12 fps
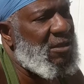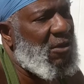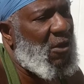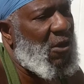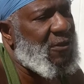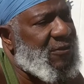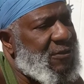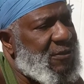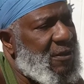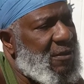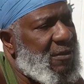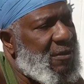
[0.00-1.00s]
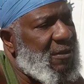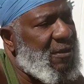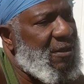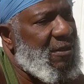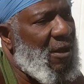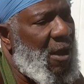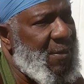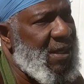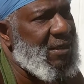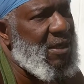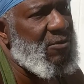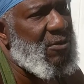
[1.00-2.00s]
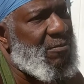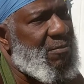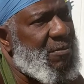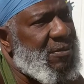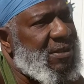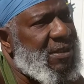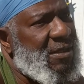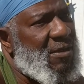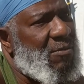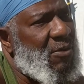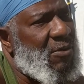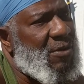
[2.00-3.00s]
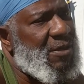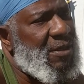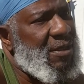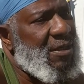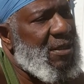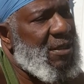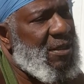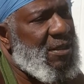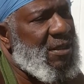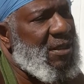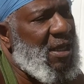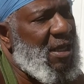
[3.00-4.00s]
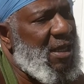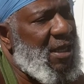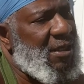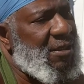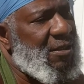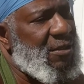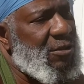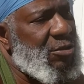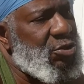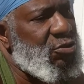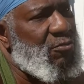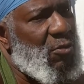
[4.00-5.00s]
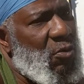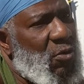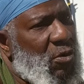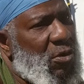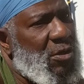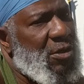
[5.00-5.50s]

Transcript: lost. I mean, they were stillborn, and I had 2 more.